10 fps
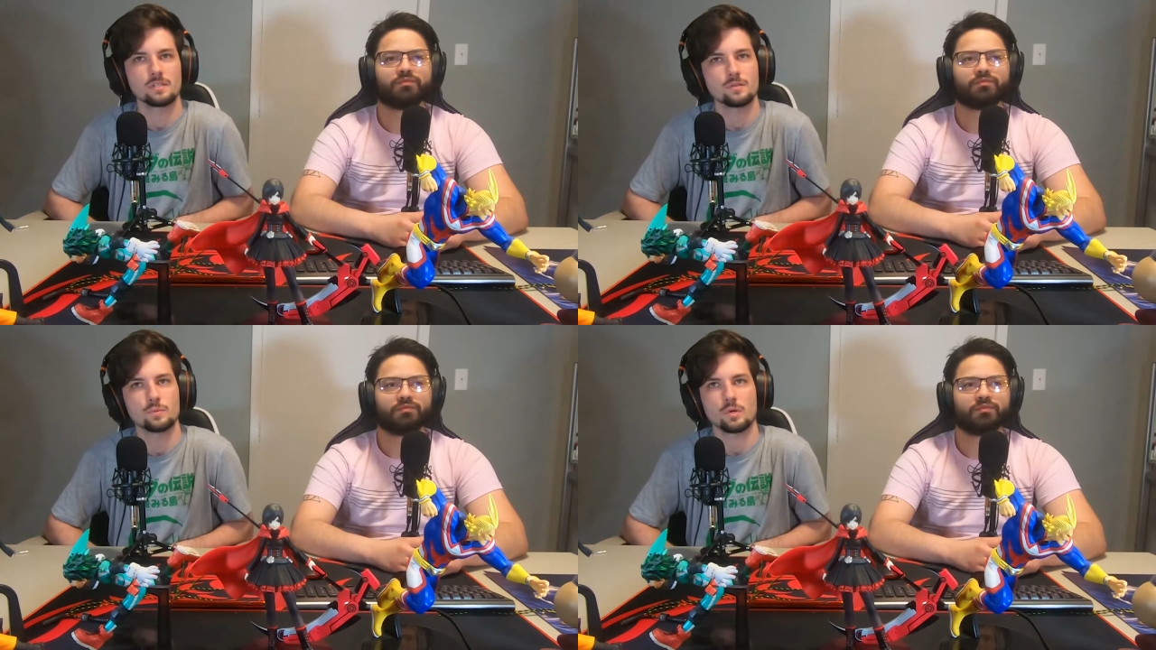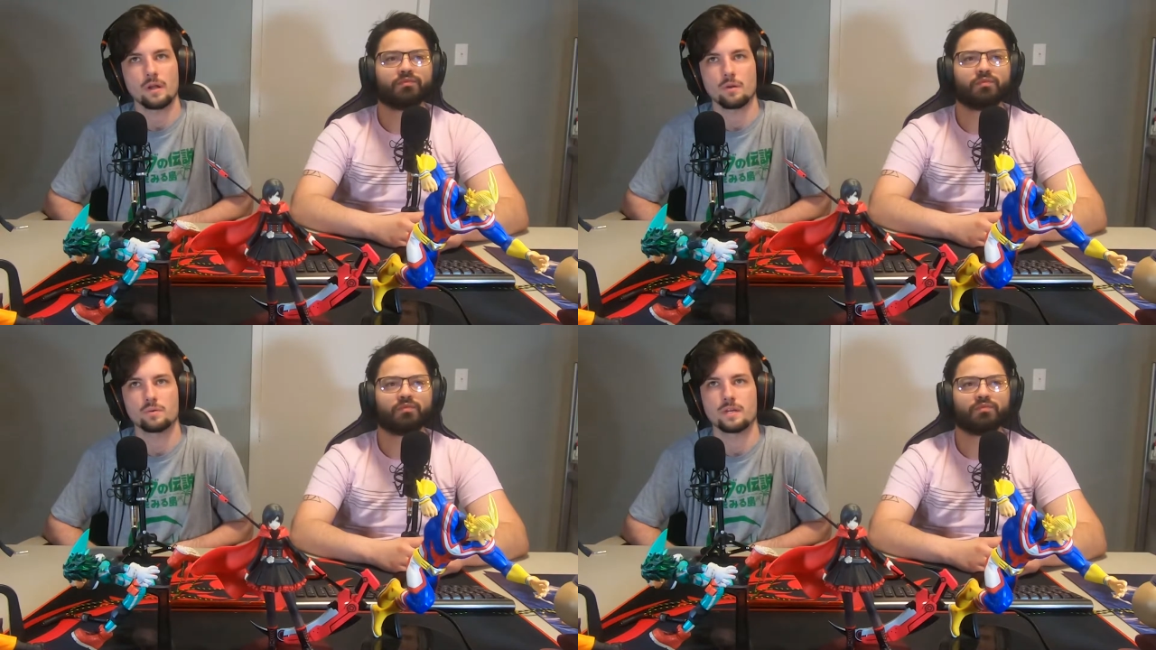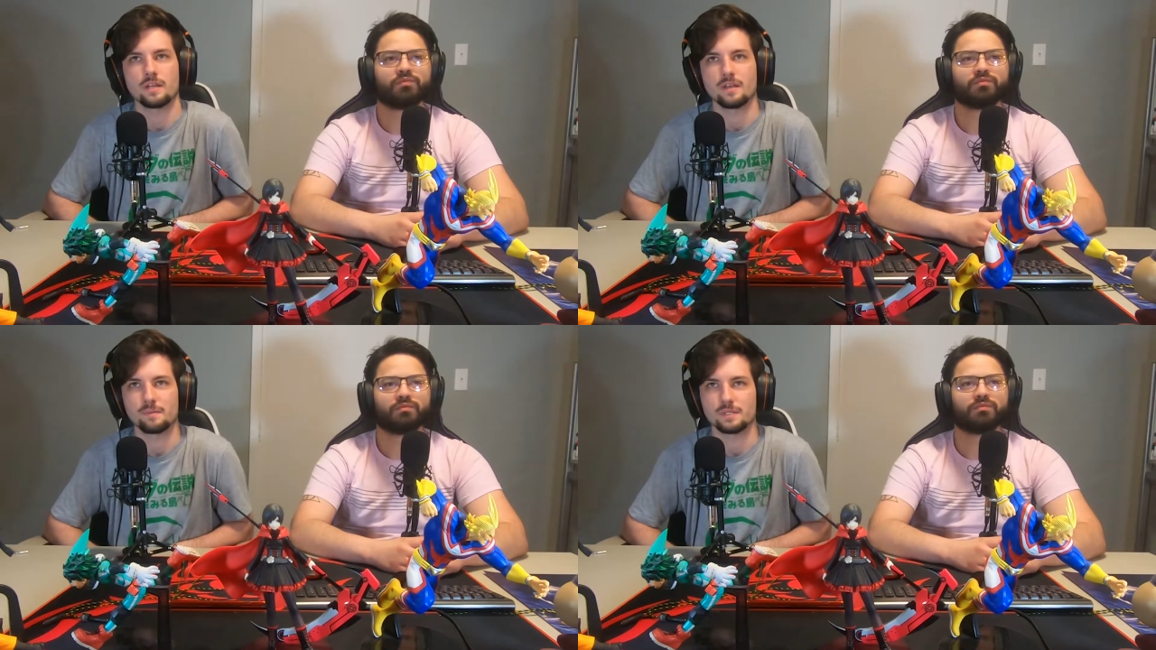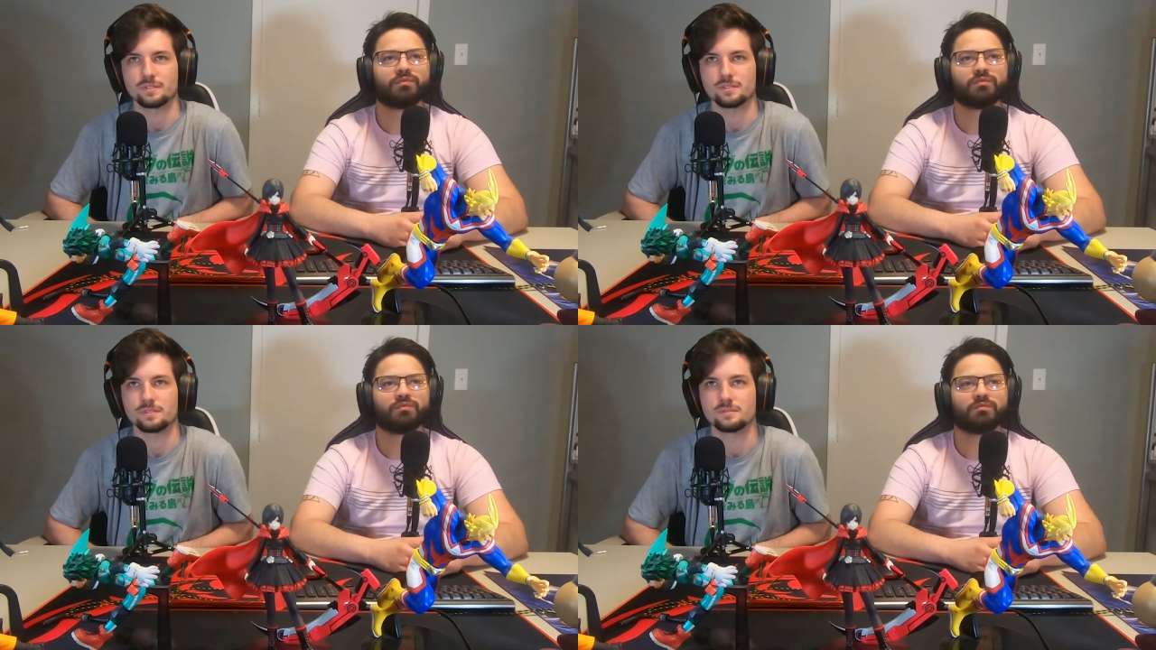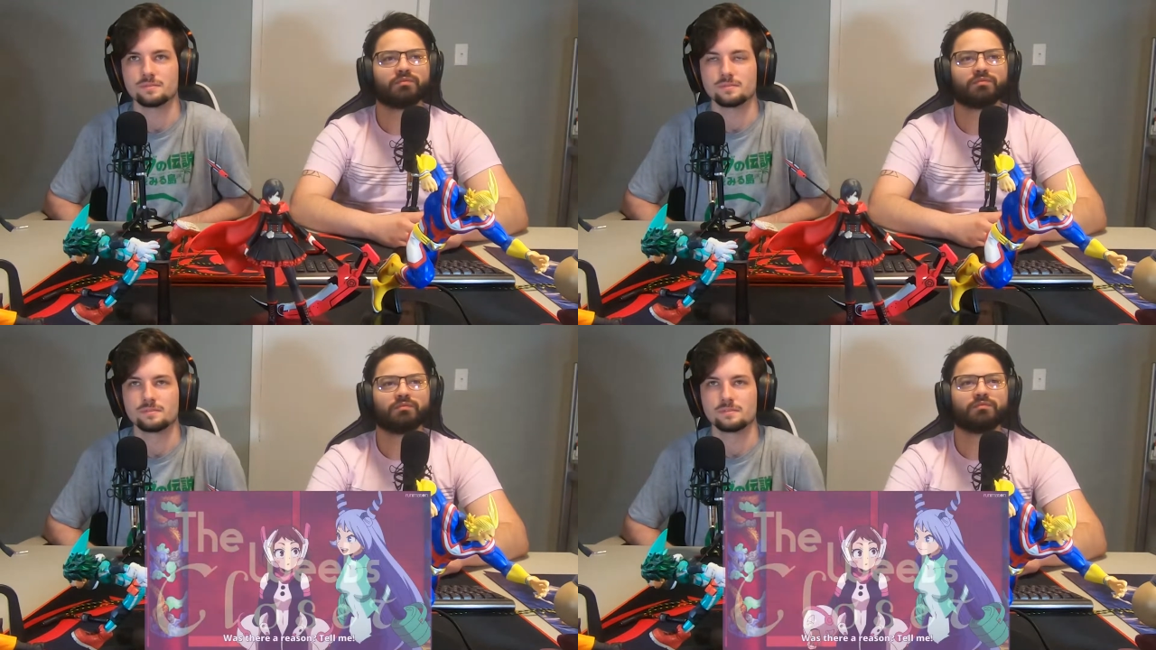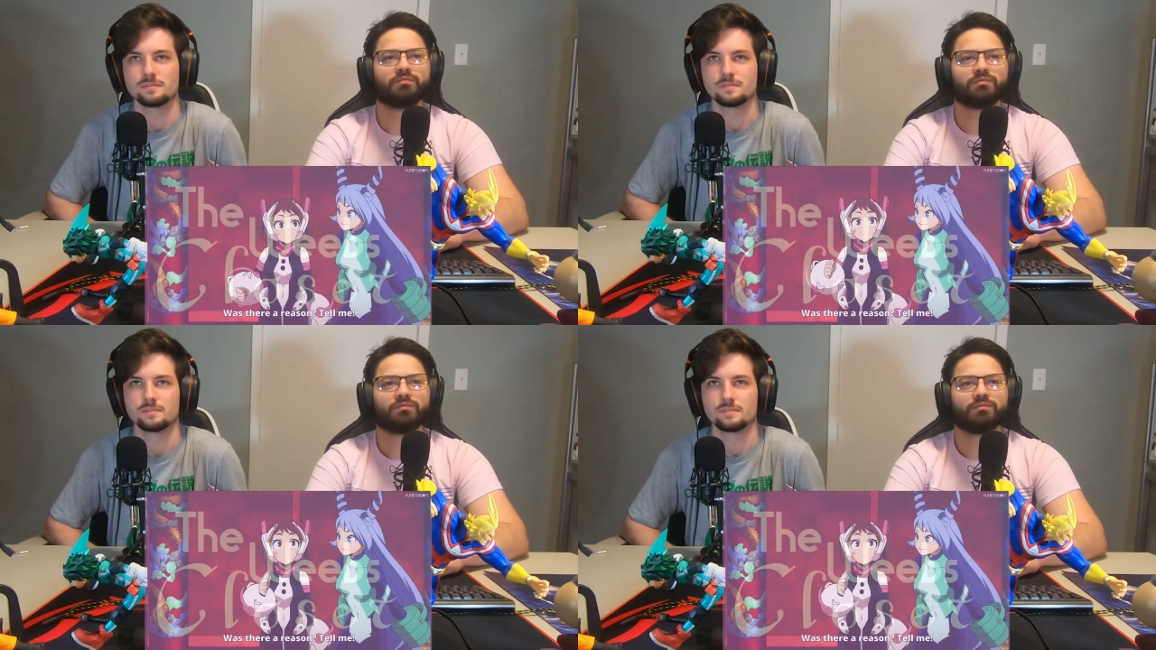Speaker 1: a little more aerodynamic too. Mm